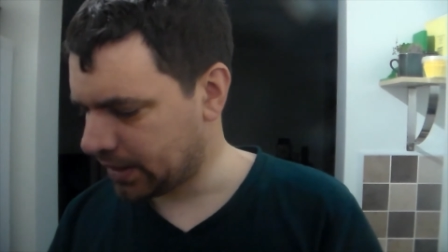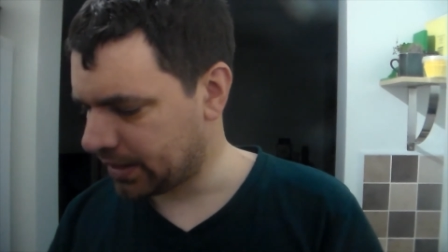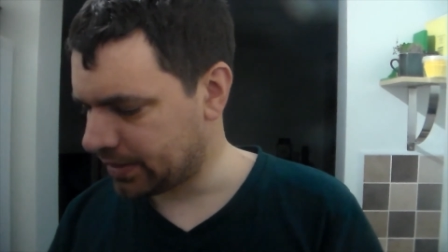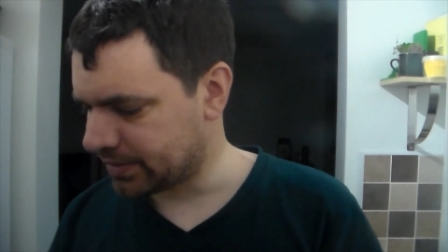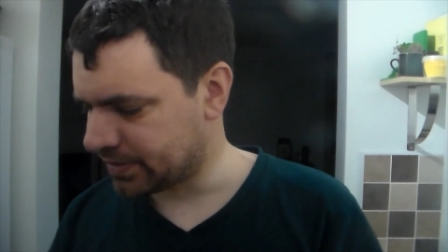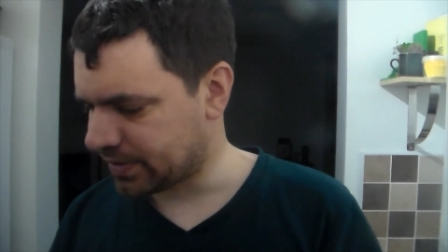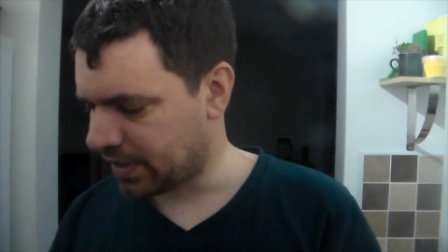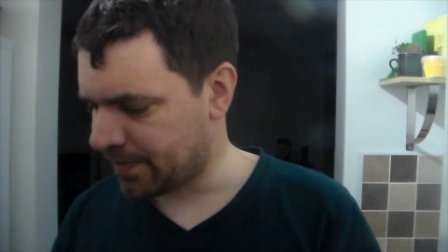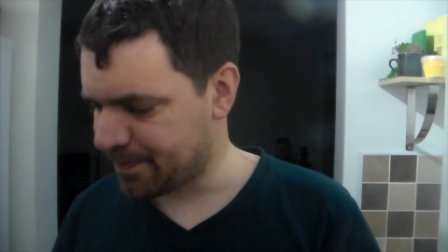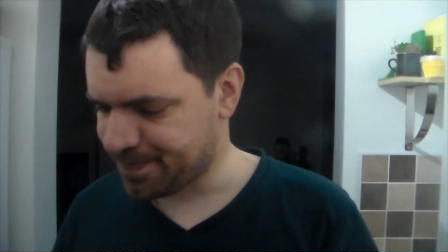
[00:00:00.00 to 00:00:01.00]
is
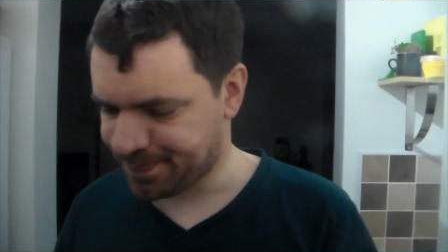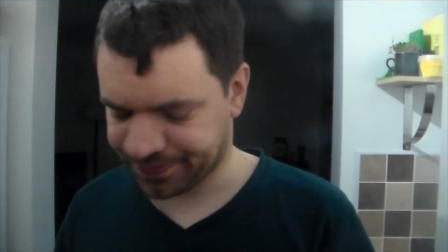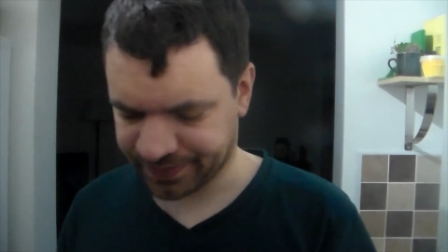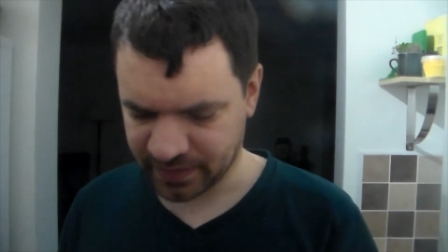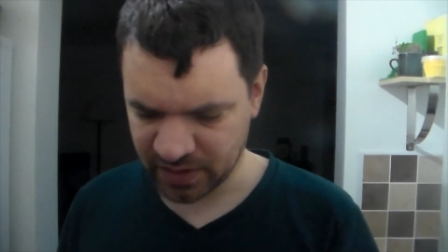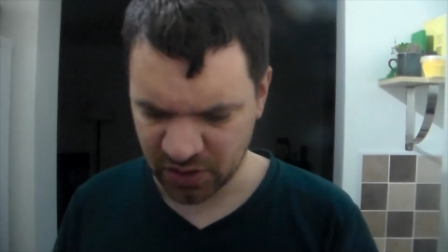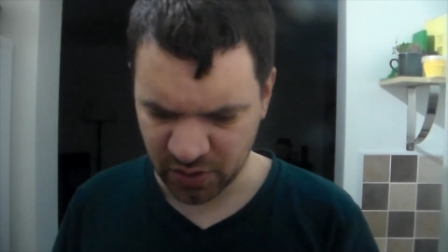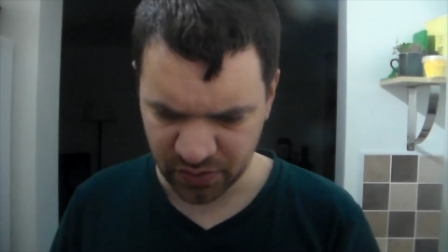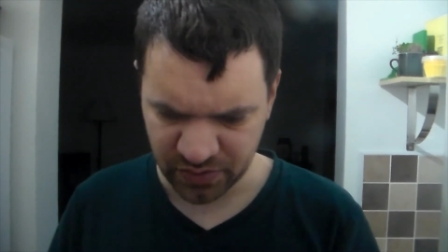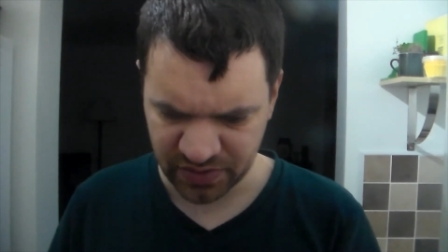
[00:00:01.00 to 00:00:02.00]
um,
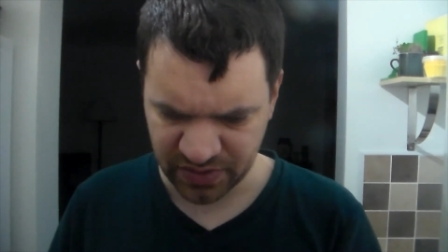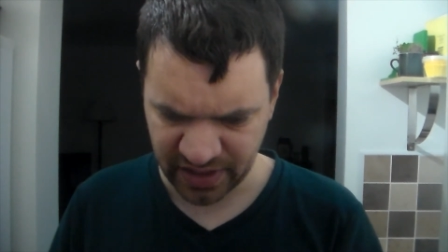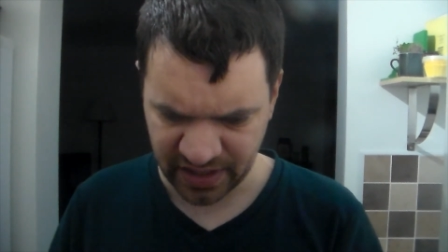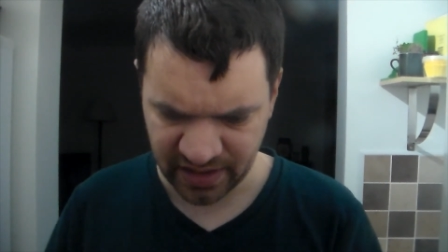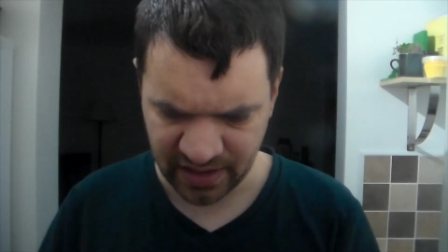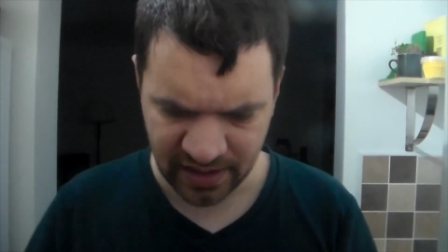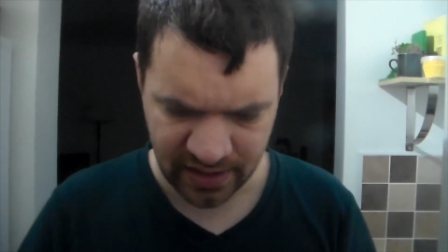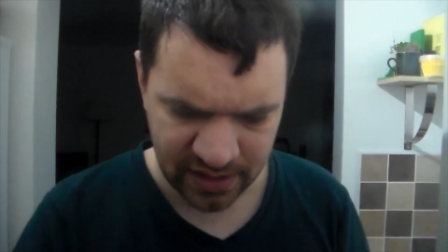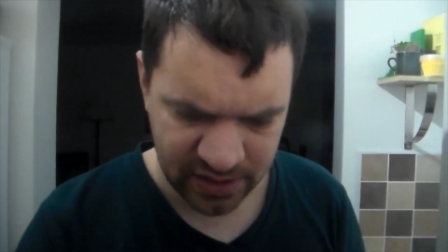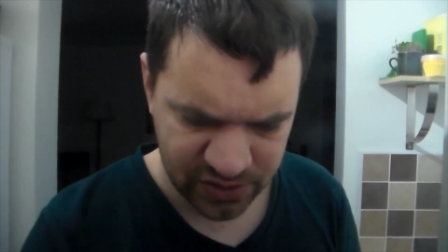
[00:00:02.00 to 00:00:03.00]
used uh,
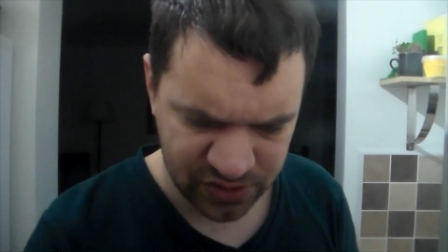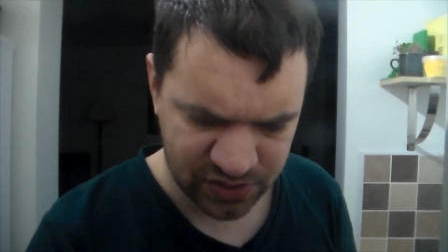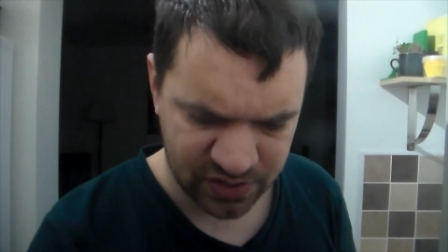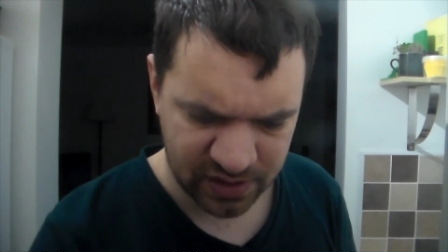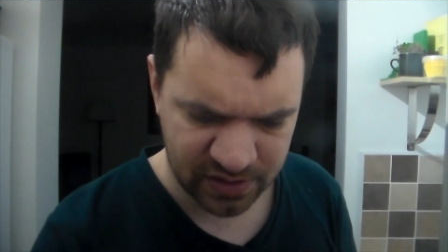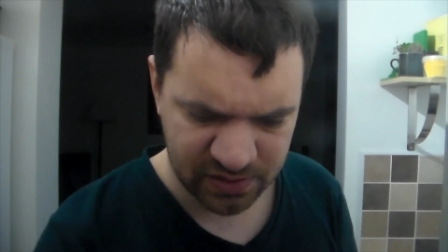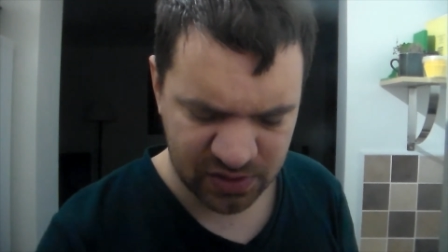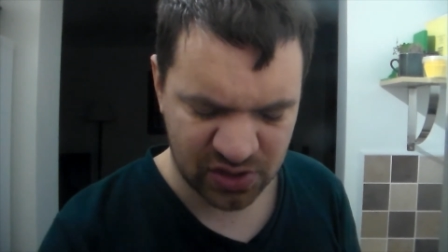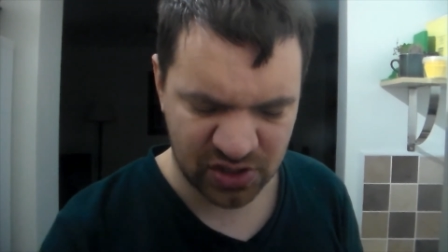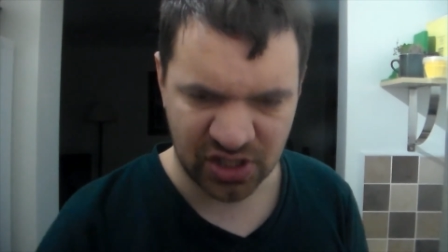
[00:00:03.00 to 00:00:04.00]

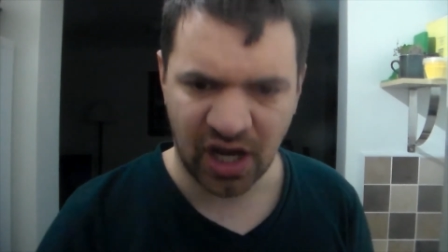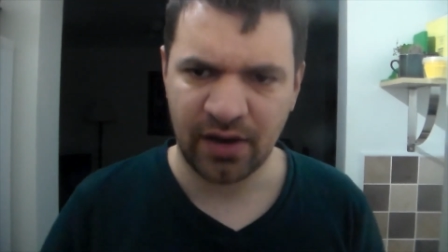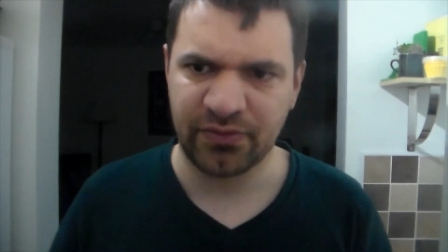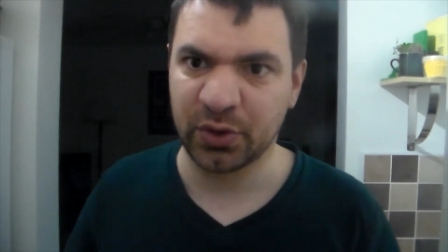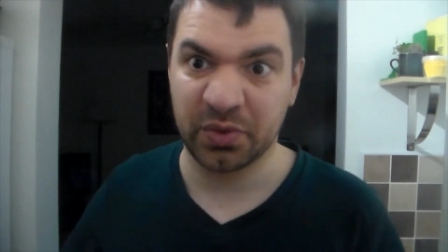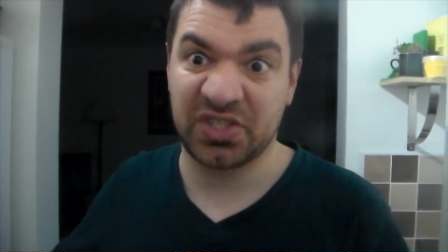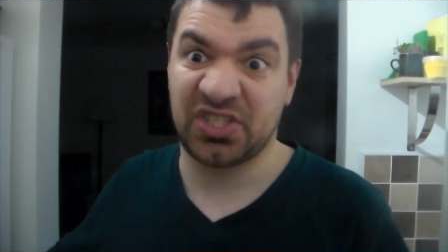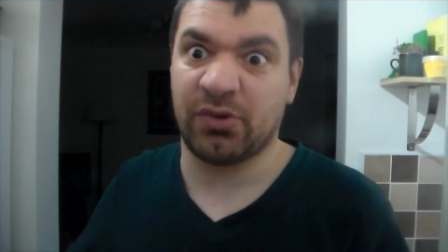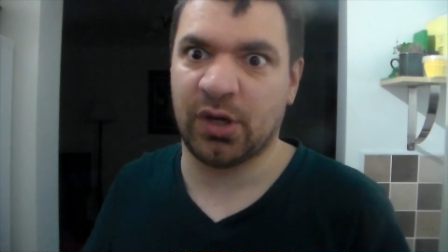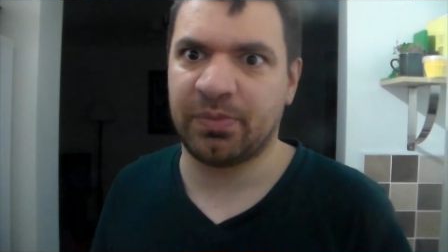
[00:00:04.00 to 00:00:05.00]
starfruit
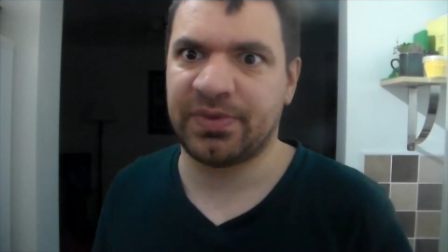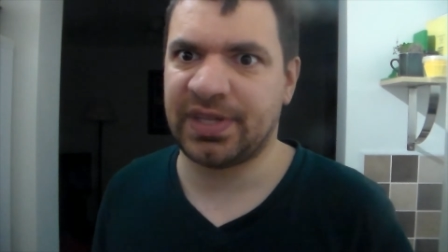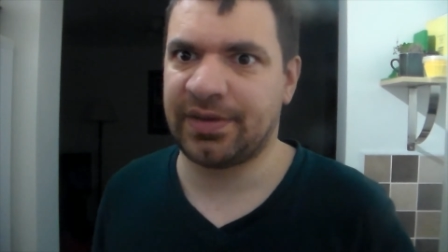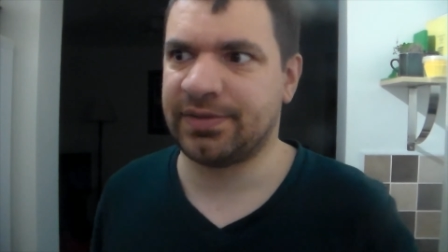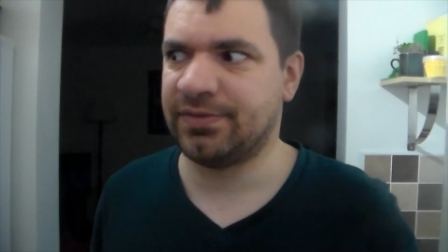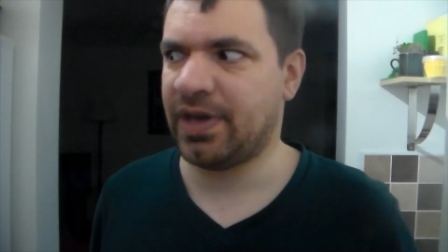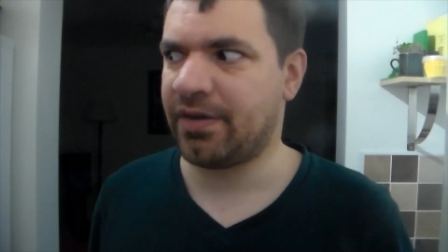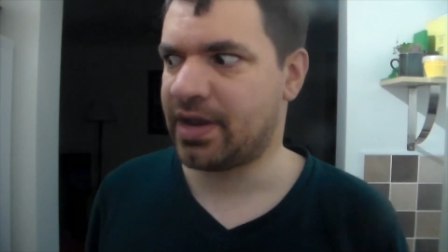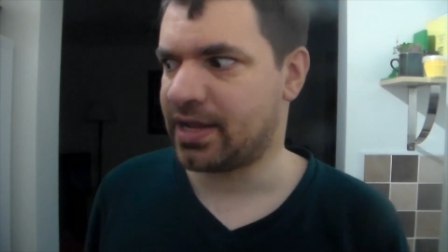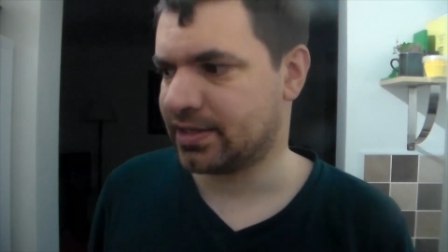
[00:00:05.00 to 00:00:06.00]
syrup. Sounds
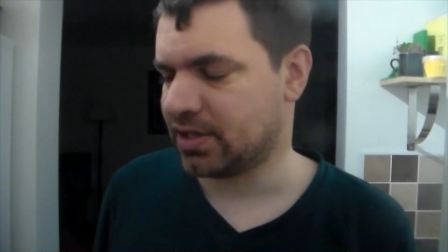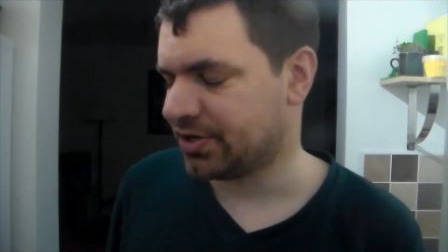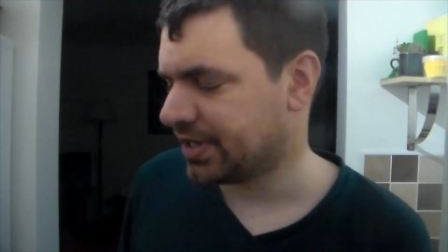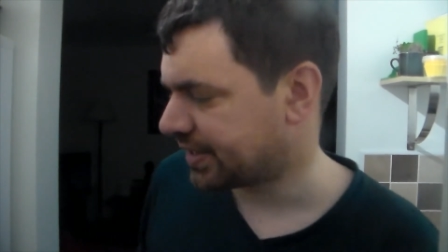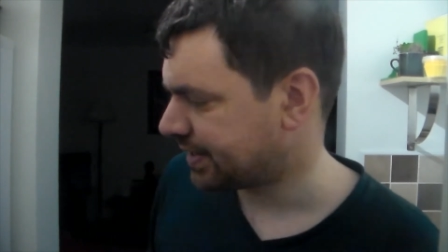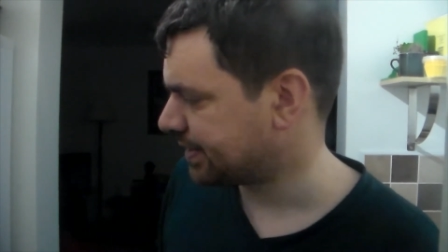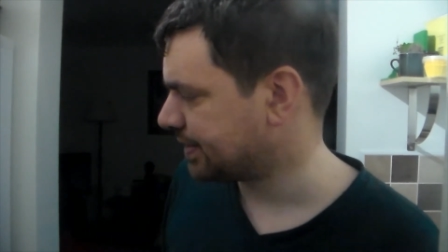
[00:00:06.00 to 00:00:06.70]
very exotic.